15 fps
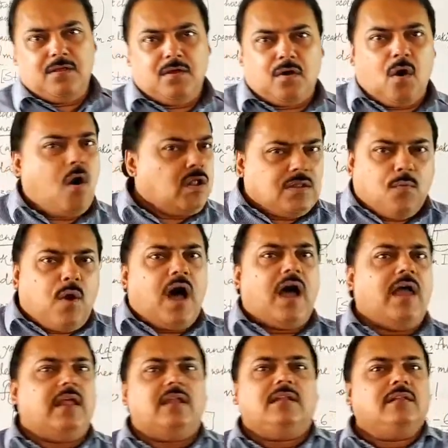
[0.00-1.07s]
All the
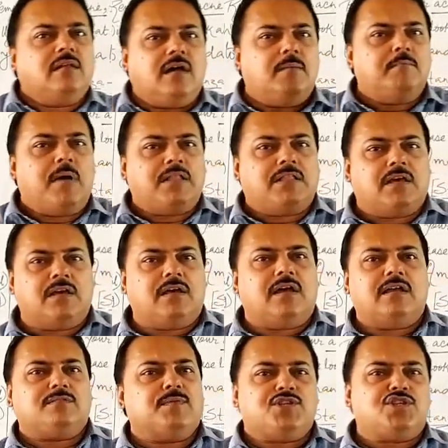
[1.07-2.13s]
while her mother
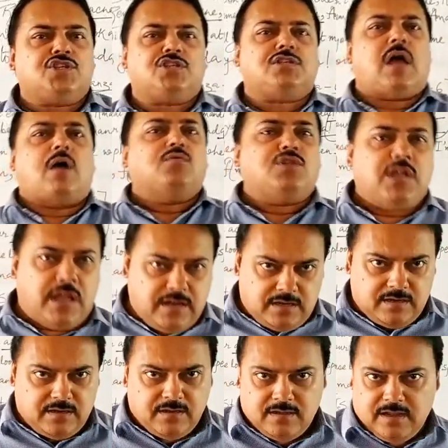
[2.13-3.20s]
has been
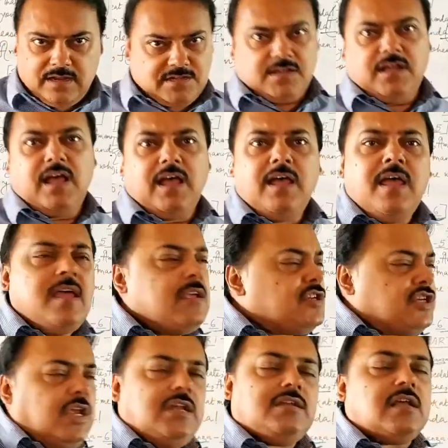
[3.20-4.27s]
shouting at her,
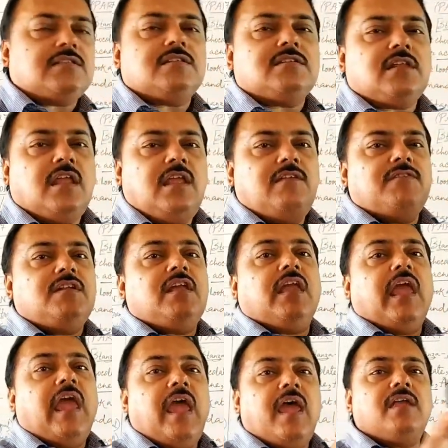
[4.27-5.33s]
she doesn't even
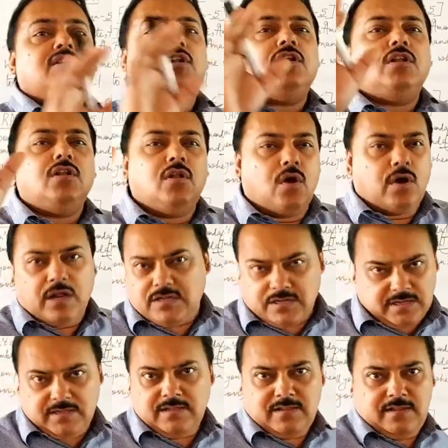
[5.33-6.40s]
care to look at
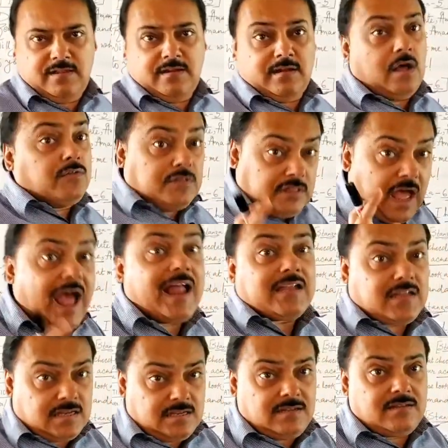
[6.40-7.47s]
her. Now
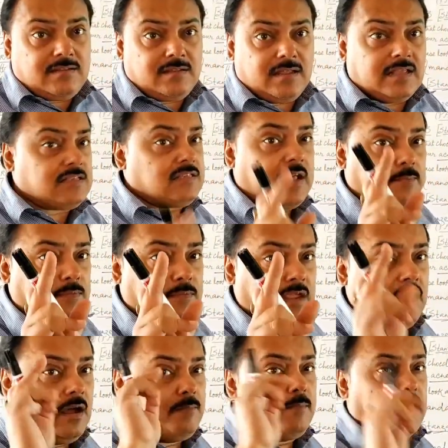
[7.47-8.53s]
that is
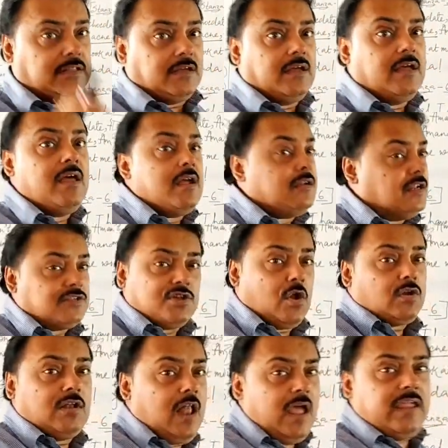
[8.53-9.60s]
something her mother does
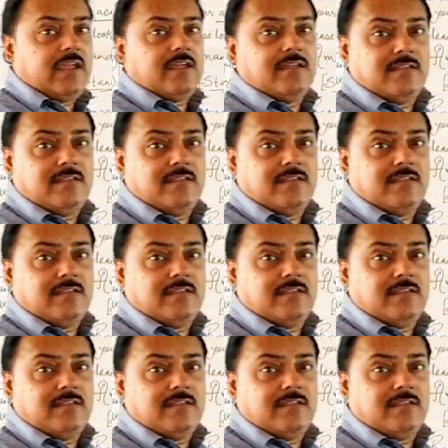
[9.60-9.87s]
not like.